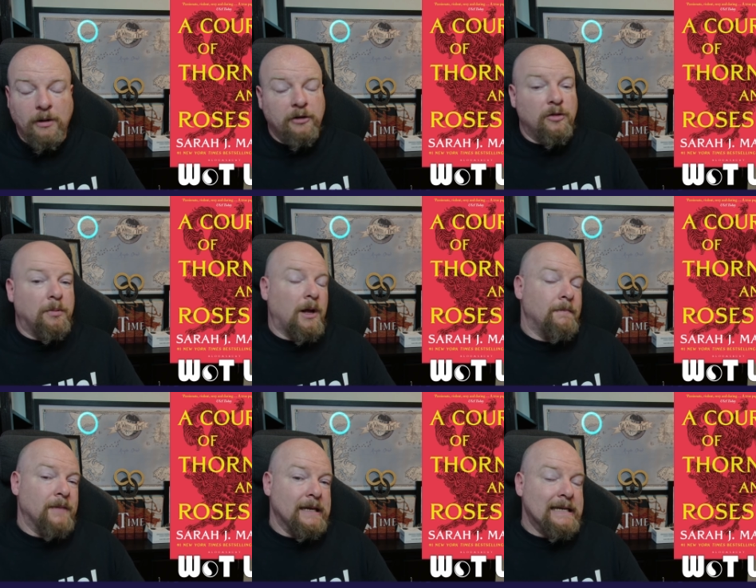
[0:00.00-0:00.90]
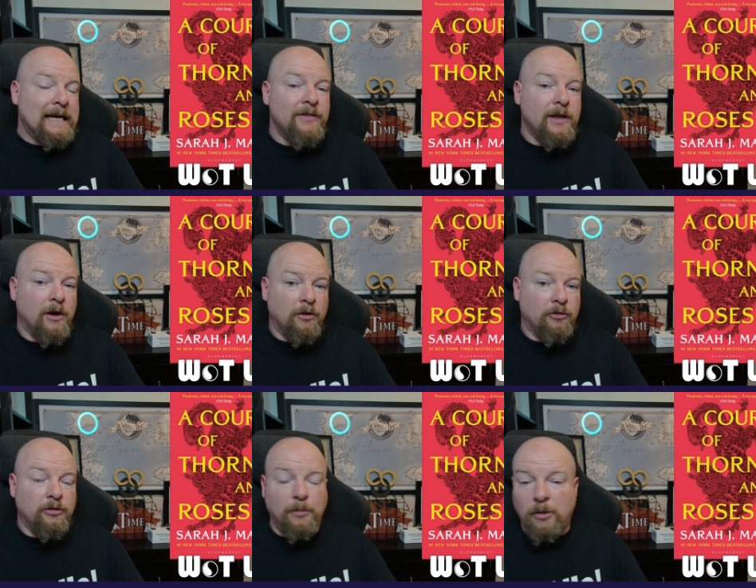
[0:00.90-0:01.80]
into the problem that none of the
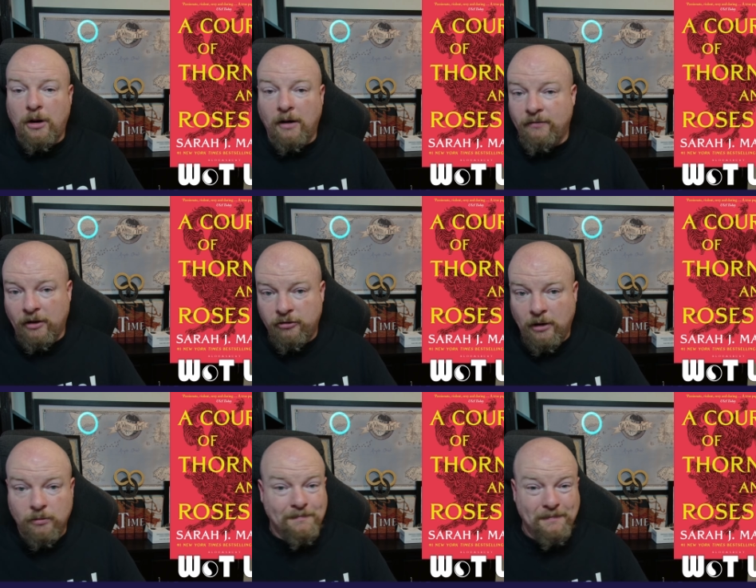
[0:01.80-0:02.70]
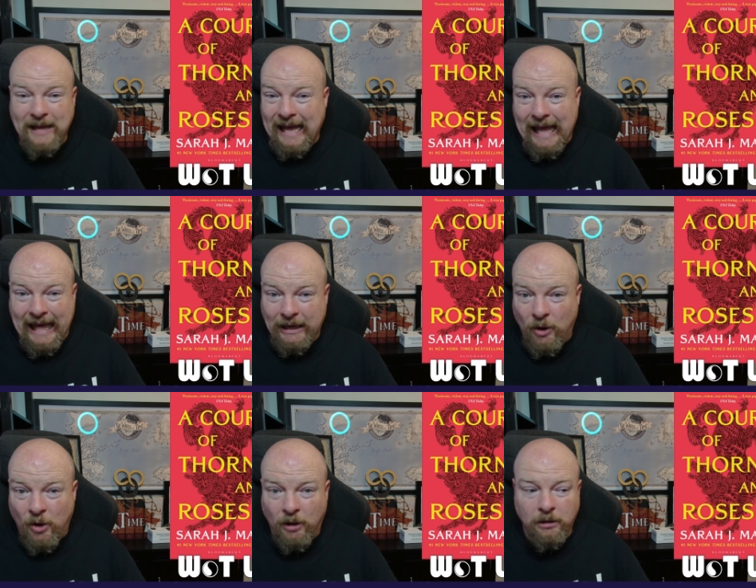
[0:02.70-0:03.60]
characters in the book are fleshed out at
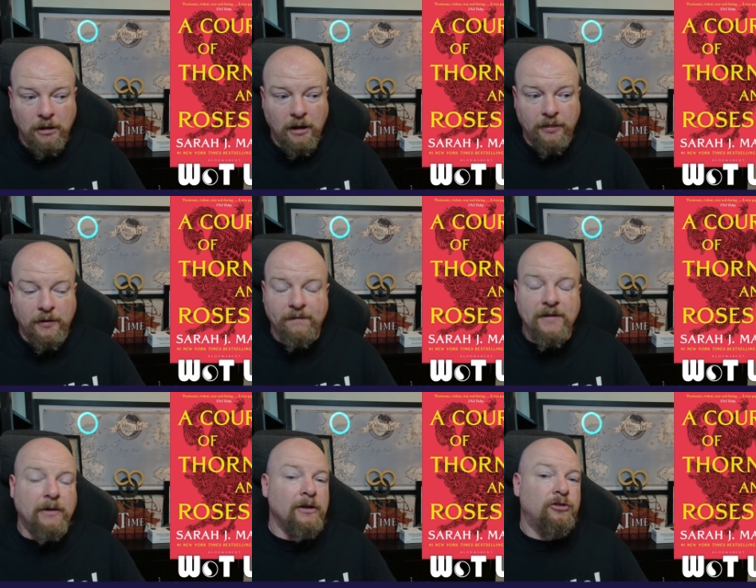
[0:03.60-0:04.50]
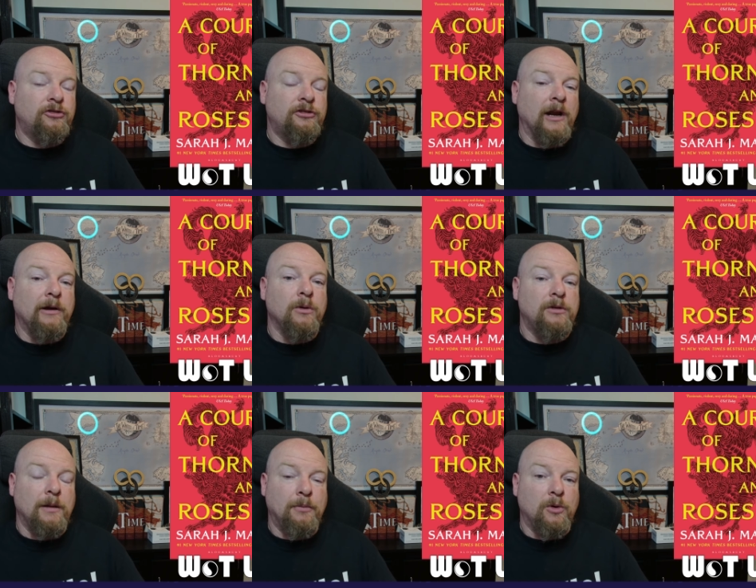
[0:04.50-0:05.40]
all. Uh, they're very
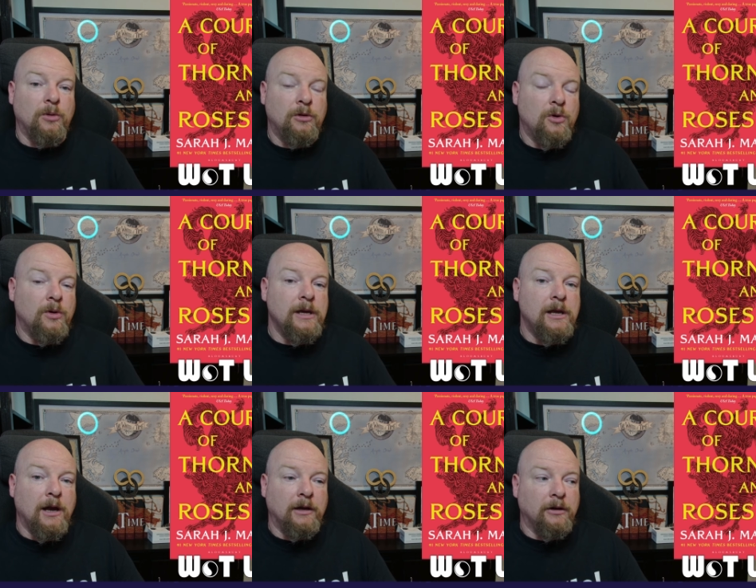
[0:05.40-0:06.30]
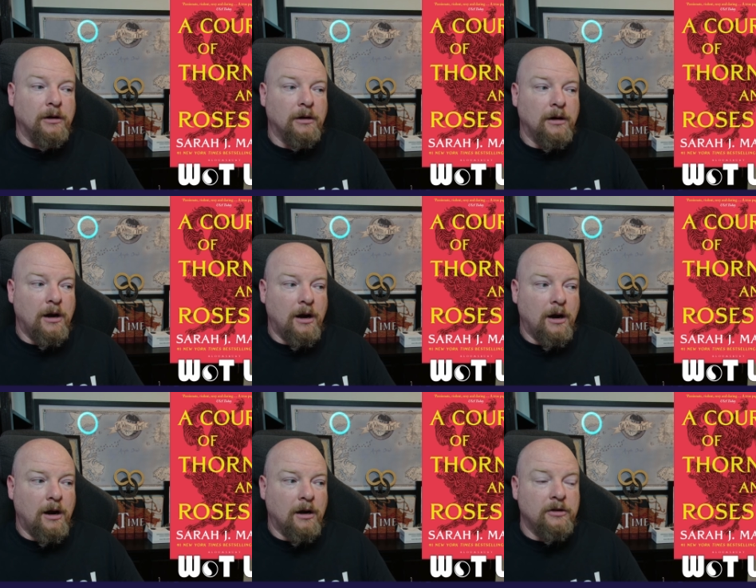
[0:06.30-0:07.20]
stereotypical cookie-cutter
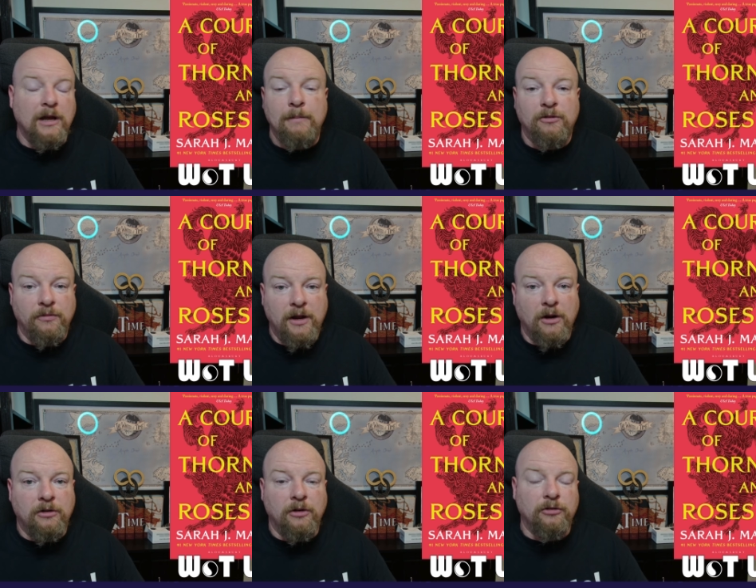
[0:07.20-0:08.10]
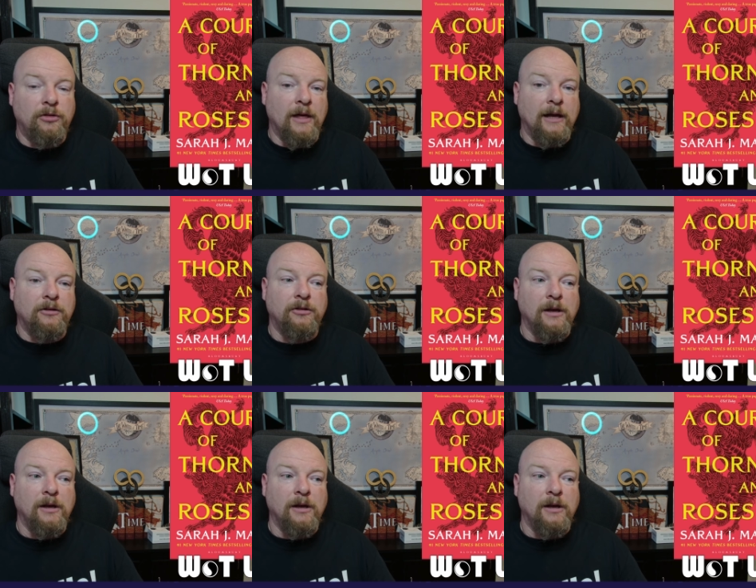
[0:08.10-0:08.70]
archetypes of characters that,